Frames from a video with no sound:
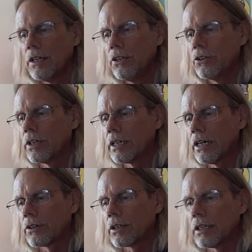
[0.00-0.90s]
You can
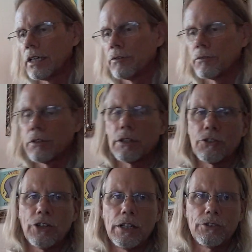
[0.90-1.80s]
calculate the
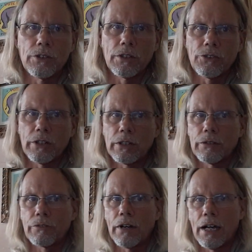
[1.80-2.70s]
change in the center
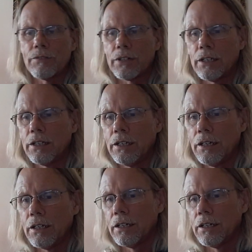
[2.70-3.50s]
of gravity,